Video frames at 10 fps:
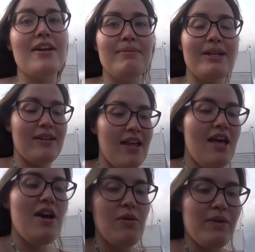coming
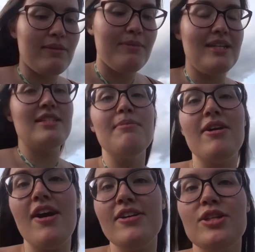with me
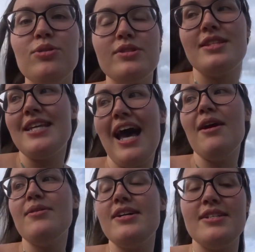tomorrow to Alton
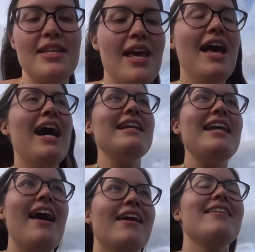Towers. And
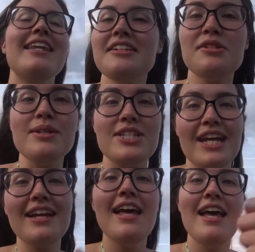yeah, thanks for
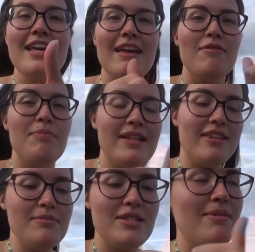watching. Give a big
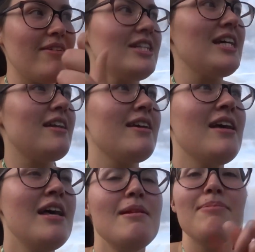thumbs up if you did.
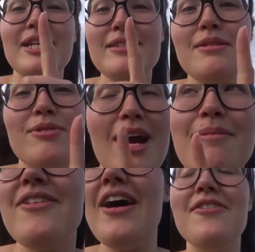Please subscribe
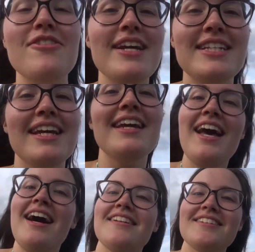if you haven't already,
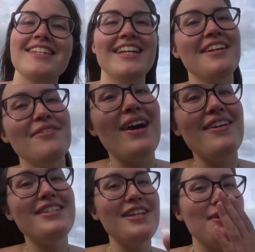and I'll see you very
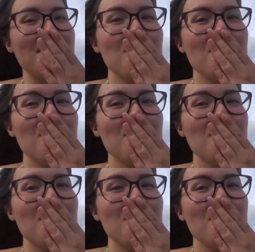soon.